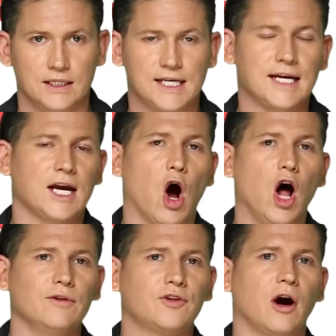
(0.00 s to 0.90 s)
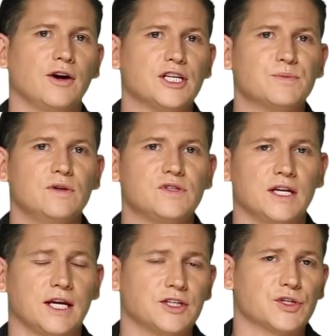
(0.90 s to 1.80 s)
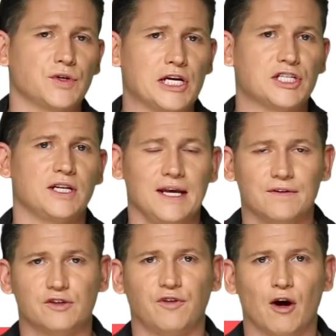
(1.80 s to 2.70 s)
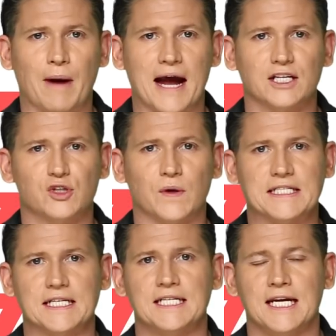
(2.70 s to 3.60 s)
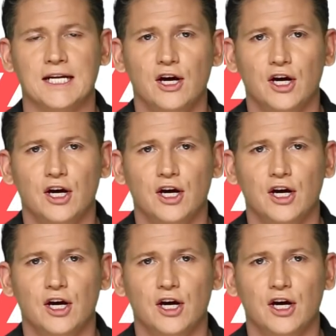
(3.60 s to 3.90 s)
Taking all of Cardi's moves into consideration, even as far back as 2016,